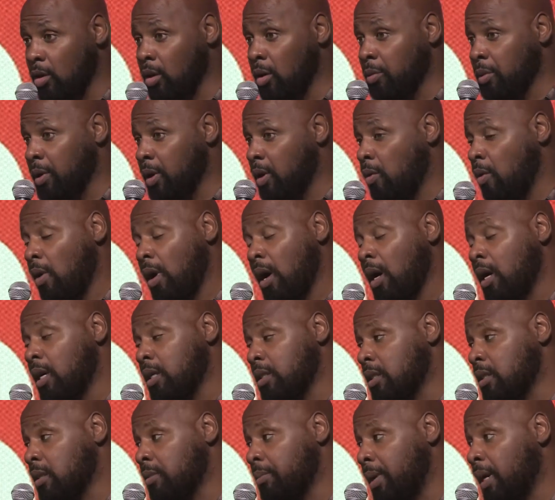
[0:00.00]
going to
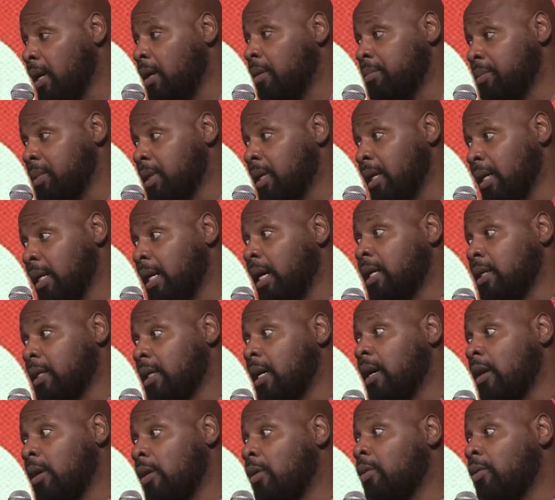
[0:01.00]
require some help to get out
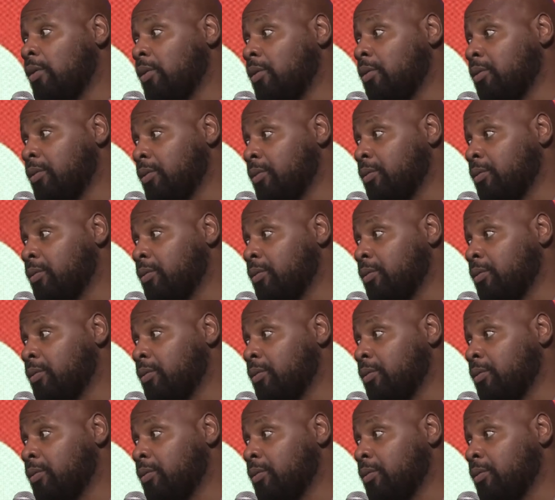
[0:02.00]
that hole.